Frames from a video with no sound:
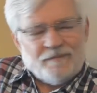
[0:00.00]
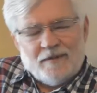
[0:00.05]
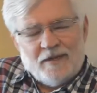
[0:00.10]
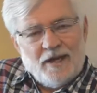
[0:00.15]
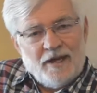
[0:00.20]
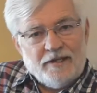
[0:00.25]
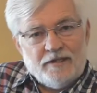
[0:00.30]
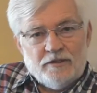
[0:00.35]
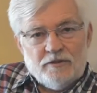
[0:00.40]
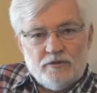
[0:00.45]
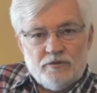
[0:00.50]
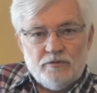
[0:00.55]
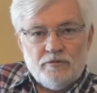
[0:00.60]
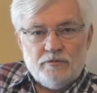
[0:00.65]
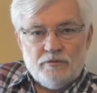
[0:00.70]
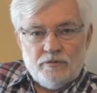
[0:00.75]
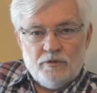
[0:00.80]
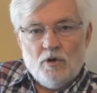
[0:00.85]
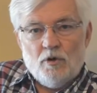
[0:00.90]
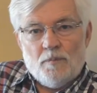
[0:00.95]
I can do
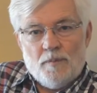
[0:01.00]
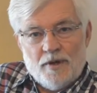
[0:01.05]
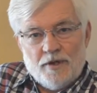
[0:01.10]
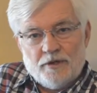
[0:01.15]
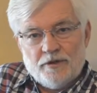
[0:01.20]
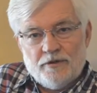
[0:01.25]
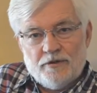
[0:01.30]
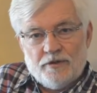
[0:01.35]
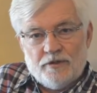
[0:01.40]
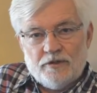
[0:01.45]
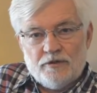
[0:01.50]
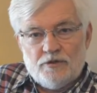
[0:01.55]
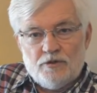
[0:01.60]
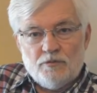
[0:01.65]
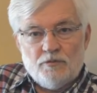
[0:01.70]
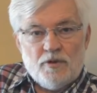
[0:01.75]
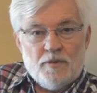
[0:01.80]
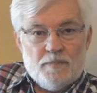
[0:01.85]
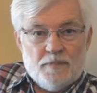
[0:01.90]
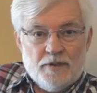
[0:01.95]
no better than to
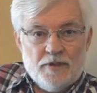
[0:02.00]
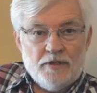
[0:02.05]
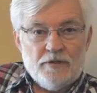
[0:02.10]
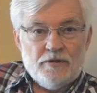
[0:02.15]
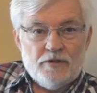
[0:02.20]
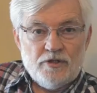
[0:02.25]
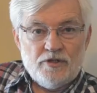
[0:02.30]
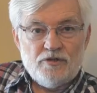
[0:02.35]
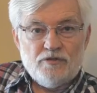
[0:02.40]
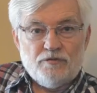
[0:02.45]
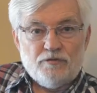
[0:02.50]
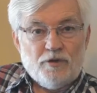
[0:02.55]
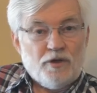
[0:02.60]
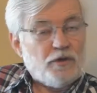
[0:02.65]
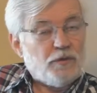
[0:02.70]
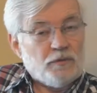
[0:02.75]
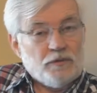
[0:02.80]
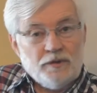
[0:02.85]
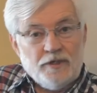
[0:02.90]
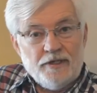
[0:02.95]
repeat this
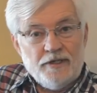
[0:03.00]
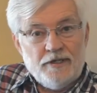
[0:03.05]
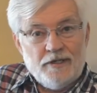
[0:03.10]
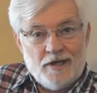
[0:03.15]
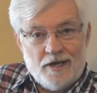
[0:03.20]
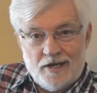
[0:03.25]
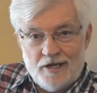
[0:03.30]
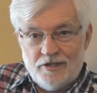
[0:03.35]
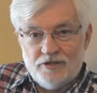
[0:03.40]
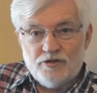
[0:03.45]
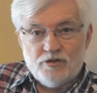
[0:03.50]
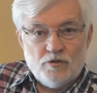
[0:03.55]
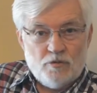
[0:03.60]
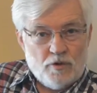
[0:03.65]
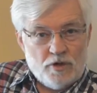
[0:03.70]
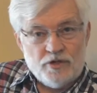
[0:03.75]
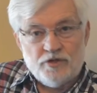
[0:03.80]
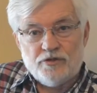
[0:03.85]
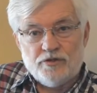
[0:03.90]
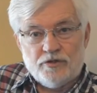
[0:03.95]
frequently asked
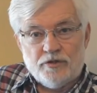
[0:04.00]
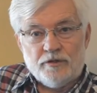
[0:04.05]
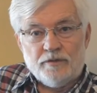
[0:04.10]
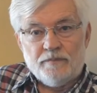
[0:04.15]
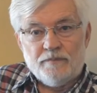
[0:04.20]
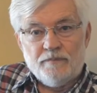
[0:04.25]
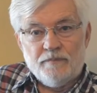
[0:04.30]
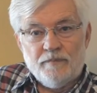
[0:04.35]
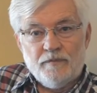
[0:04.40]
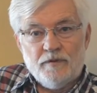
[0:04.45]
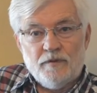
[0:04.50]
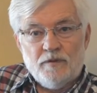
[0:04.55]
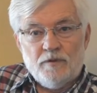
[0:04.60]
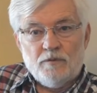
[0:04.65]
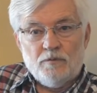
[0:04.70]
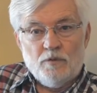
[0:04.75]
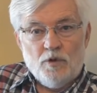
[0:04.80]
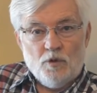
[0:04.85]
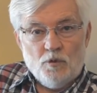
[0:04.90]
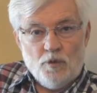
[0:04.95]
question.
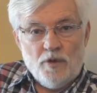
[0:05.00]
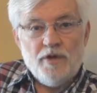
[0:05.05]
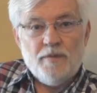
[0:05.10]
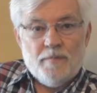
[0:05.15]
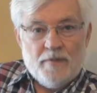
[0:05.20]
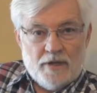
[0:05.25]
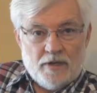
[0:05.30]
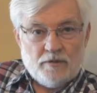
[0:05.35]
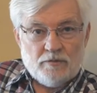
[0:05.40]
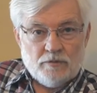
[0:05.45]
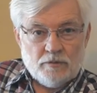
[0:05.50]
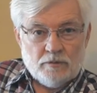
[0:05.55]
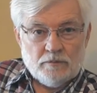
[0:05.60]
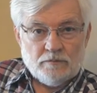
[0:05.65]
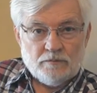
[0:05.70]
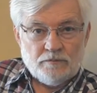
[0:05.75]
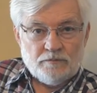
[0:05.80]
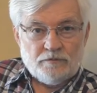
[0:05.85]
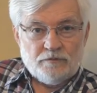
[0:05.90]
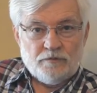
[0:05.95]
Will we make
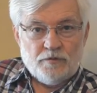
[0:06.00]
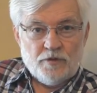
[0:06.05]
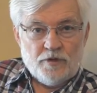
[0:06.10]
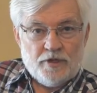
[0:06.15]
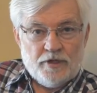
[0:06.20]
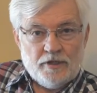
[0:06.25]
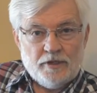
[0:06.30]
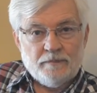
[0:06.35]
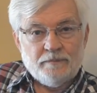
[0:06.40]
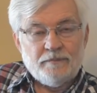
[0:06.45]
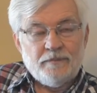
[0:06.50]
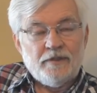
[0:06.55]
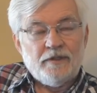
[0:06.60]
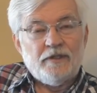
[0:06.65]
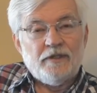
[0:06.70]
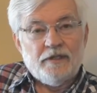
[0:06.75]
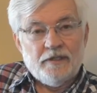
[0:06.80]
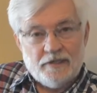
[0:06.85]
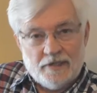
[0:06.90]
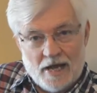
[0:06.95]
room for him
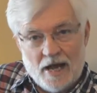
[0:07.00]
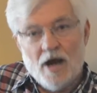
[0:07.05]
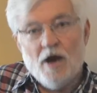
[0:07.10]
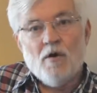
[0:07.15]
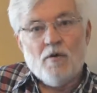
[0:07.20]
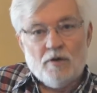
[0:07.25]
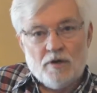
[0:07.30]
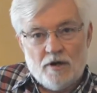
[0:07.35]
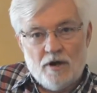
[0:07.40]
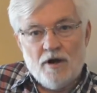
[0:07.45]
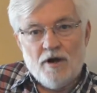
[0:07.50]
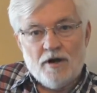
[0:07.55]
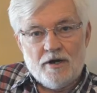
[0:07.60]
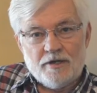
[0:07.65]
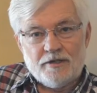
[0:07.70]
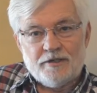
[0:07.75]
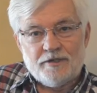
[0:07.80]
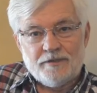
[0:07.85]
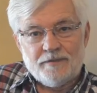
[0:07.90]
in our heart?